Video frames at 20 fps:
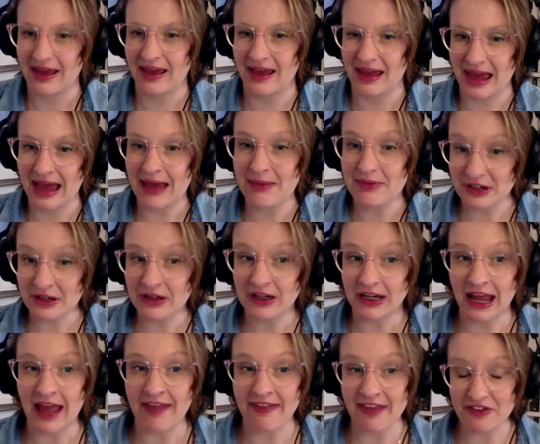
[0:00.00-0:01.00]
Absolutely.
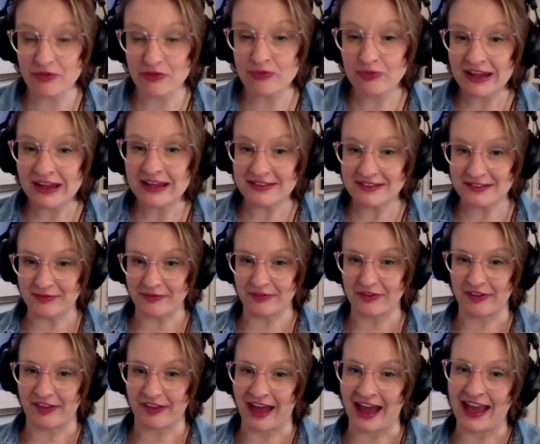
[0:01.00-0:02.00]
And there's a reason
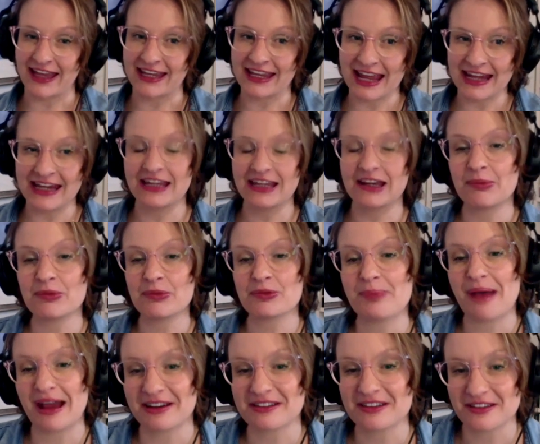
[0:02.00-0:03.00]
for that. Again, it comes
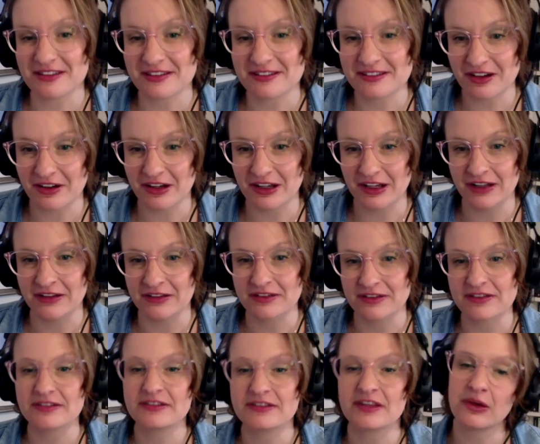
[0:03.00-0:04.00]
back to the science.
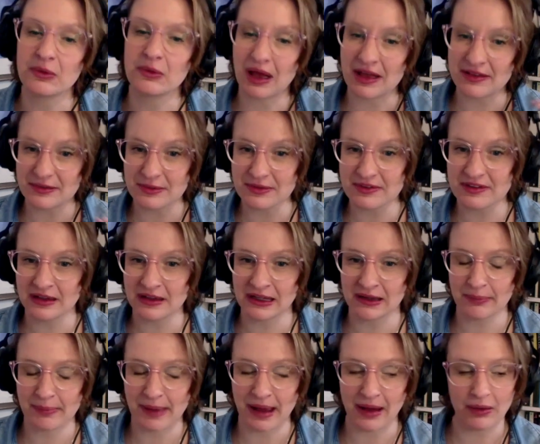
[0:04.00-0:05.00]
So as I was saying
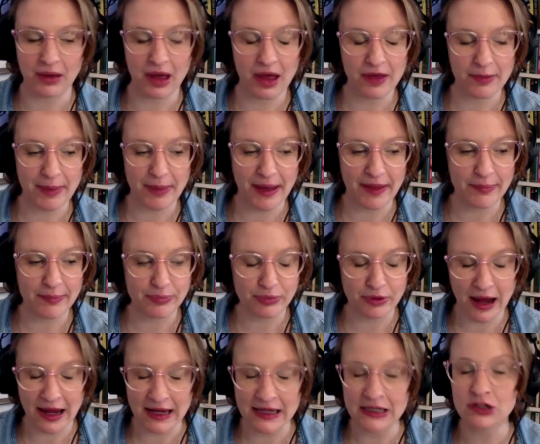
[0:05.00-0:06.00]
about the
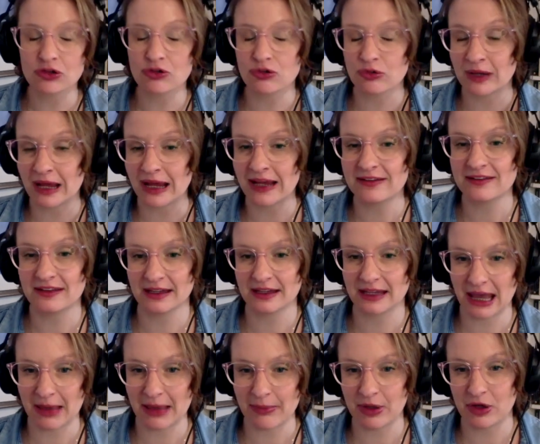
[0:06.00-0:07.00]
brain creating
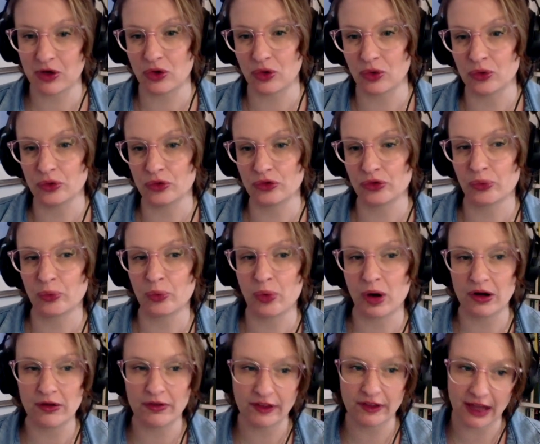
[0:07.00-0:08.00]
chemicals,
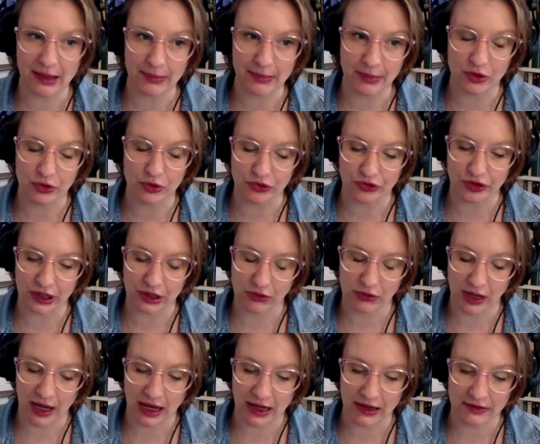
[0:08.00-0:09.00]
one of the chemicals it
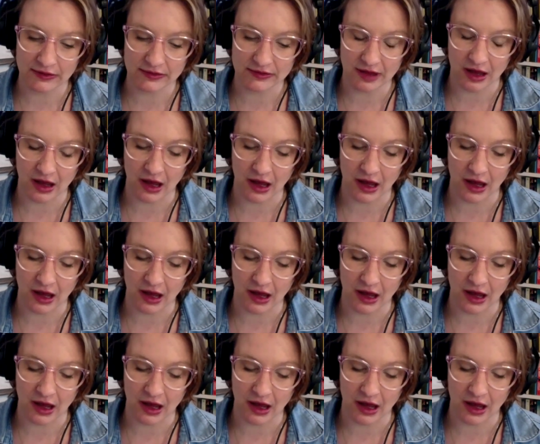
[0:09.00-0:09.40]
creates